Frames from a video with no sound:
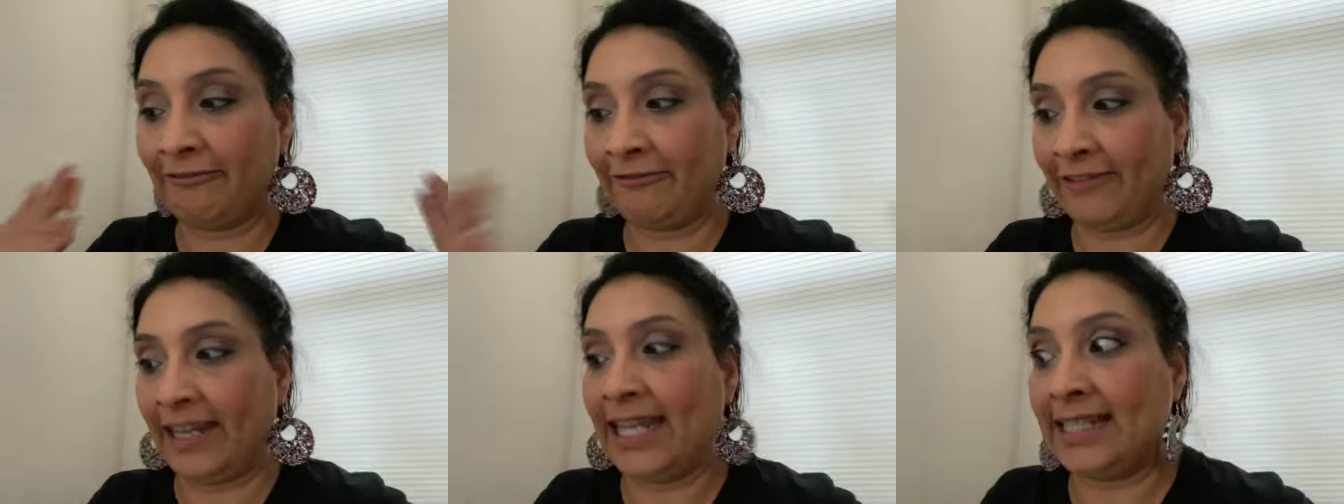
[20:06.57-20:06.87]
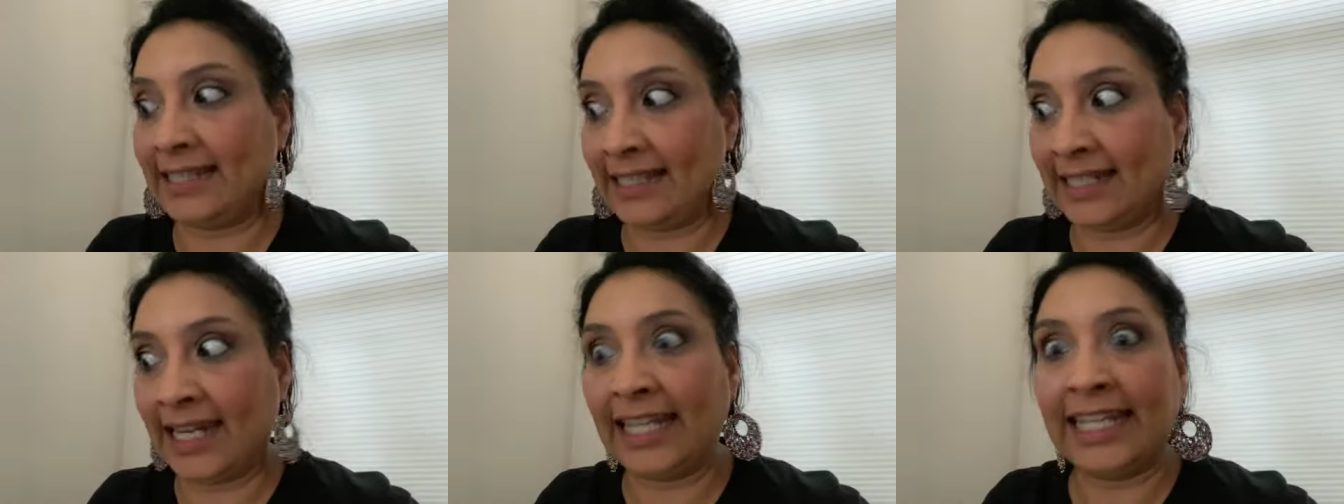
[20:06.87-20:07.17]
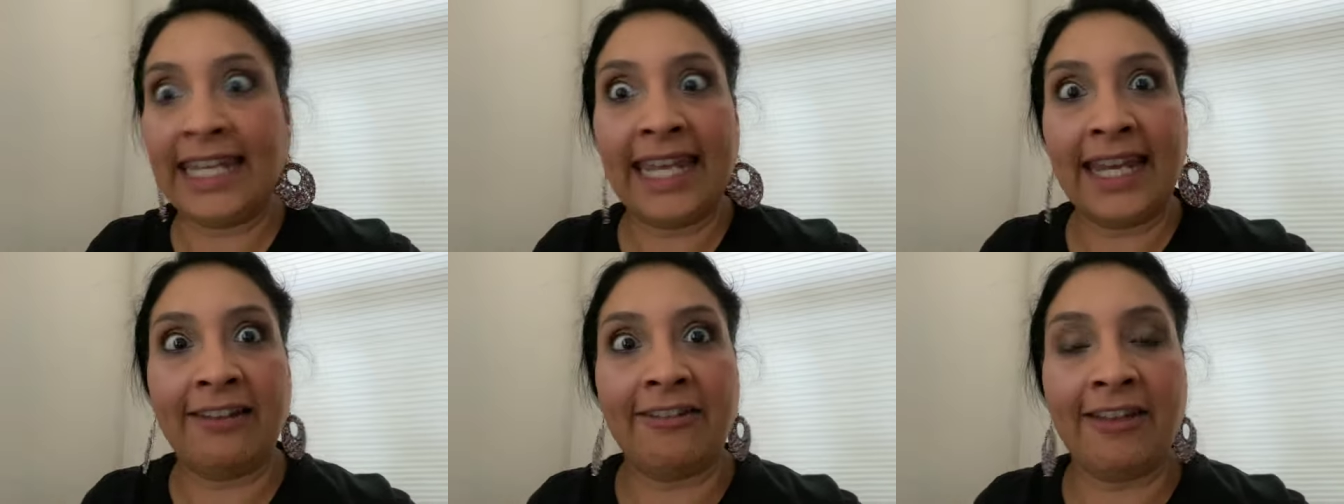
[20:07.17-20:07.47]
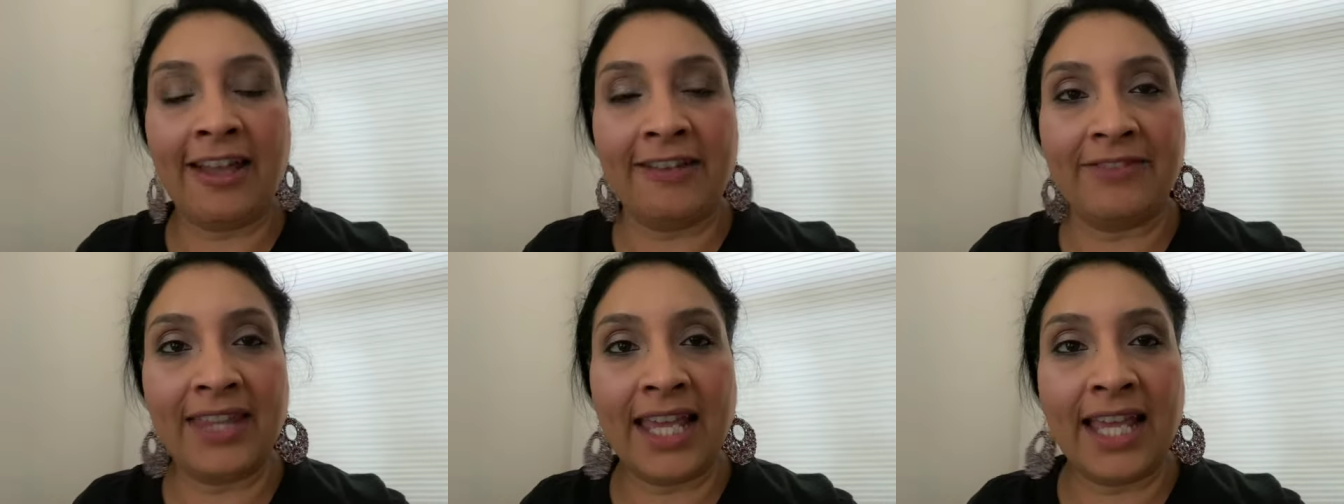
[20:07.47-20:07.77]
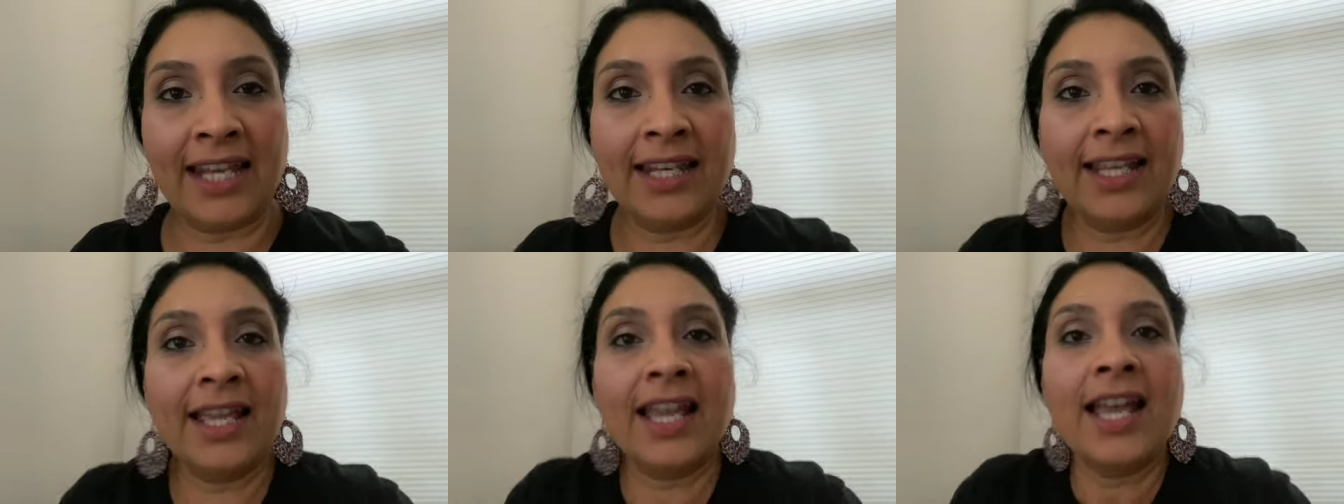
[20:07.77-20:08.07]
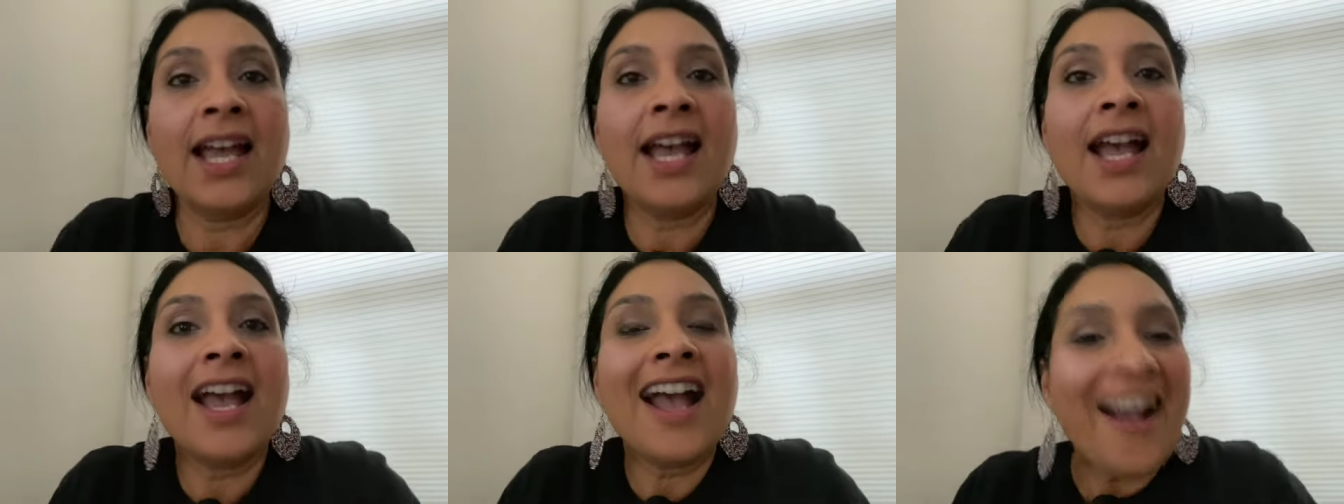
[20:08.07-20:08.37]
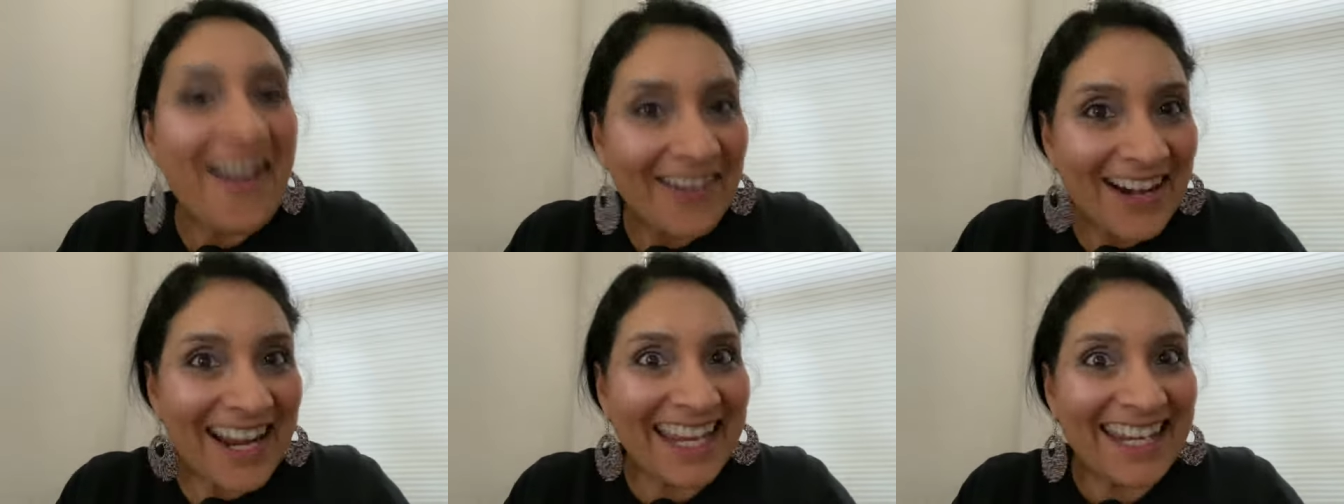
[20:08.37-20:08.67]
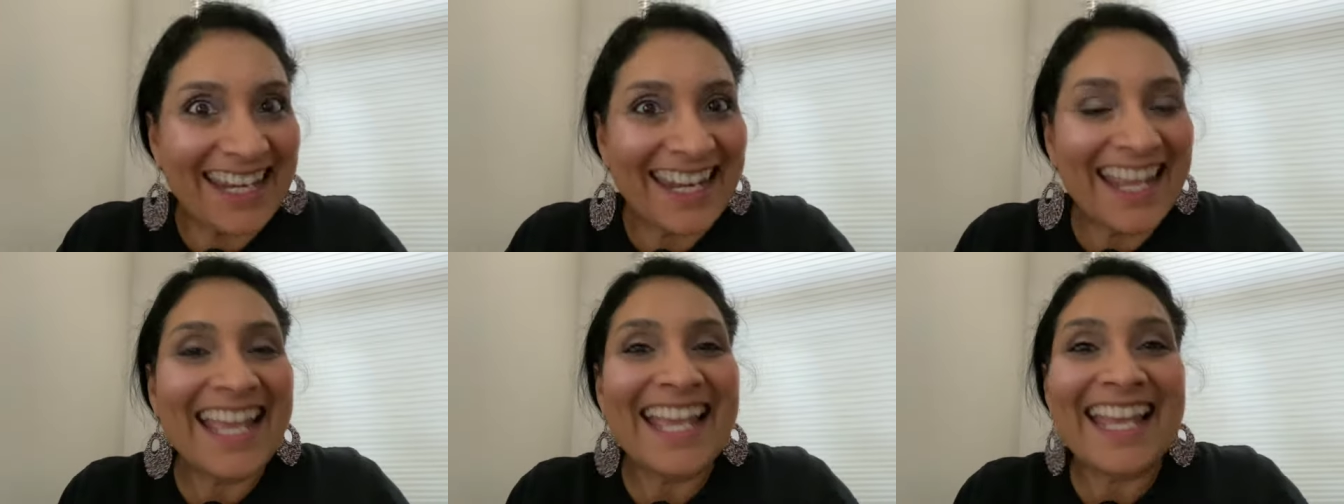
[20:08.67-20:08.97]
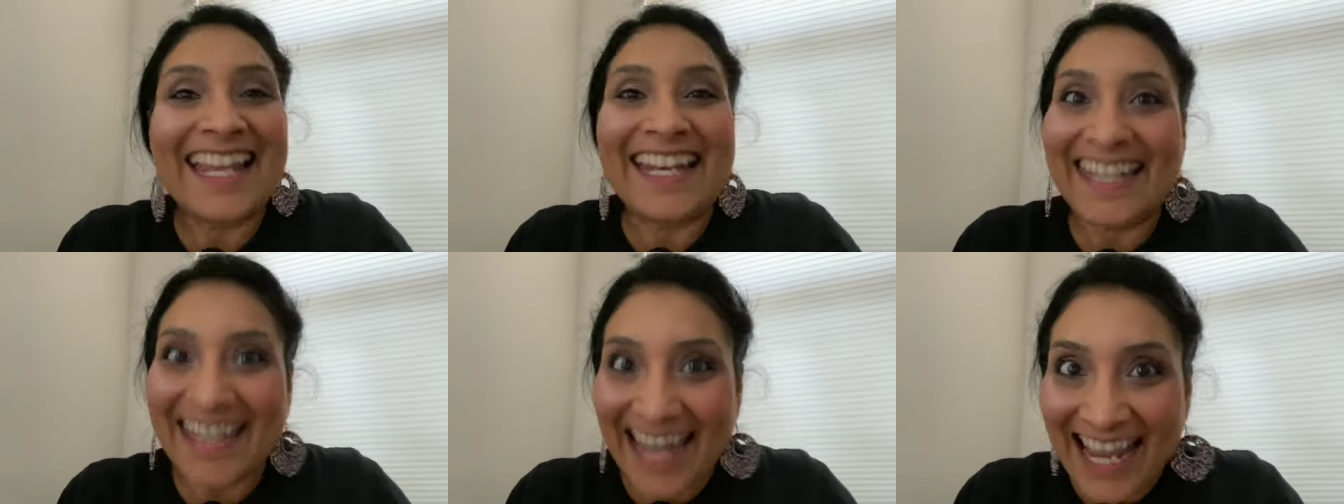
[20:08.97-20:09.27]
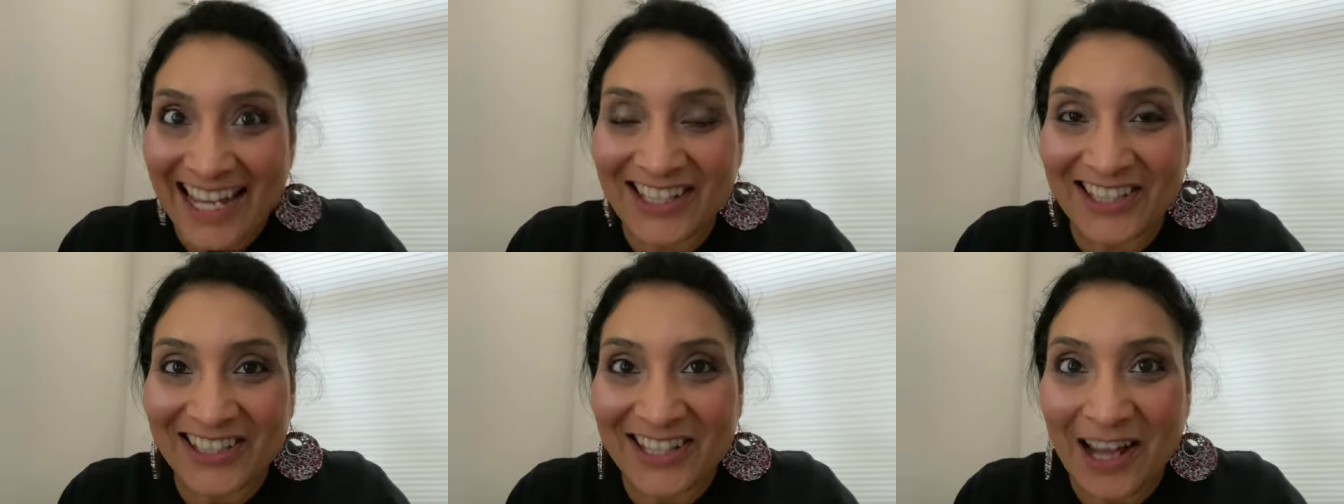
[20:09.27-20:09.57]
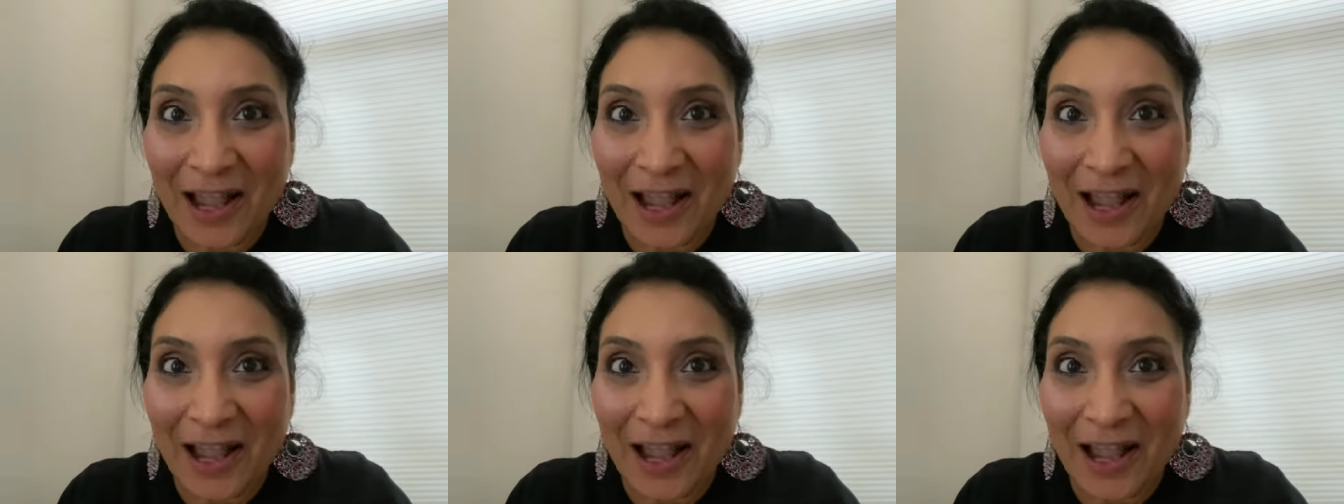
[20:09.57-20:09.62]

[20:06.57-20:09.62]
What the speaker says: face and I can't have that. All right, next